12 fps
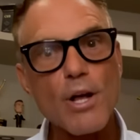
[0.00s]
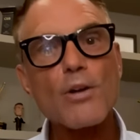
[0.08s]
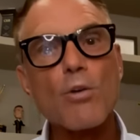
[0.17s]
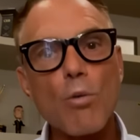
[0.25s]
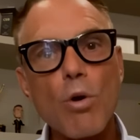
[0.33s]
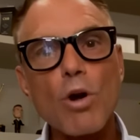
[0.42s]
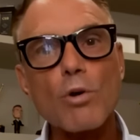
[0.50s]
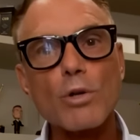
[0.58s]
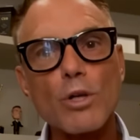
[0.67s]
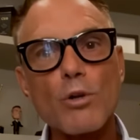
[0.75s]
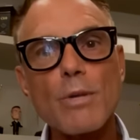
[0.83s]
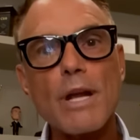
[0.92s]
to work with
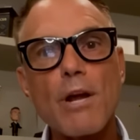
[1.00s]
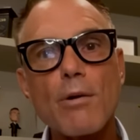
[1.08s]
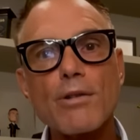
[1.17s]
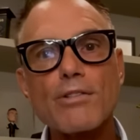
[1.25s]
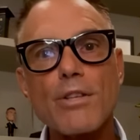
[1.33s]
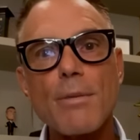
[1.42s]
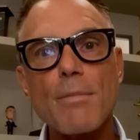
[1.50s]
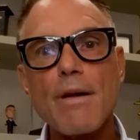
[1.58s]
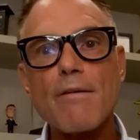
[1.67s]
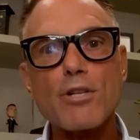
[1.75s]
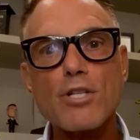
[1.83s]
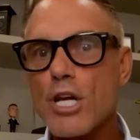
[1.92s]
luminaries in the
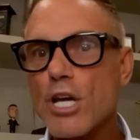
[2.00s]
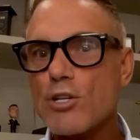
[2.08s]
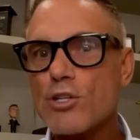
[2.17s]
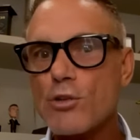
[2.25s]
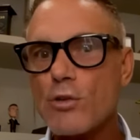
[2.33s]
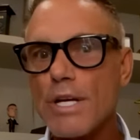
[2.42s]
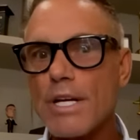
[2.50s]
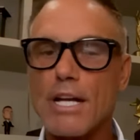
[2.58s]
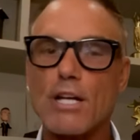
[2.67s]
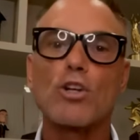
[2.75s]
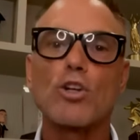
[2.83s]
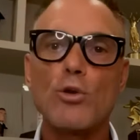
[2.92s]
beverage industry,
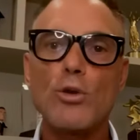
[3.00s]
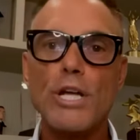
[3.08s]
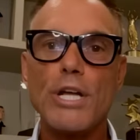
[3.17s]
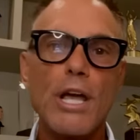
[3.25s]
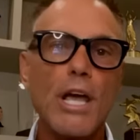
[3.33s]
including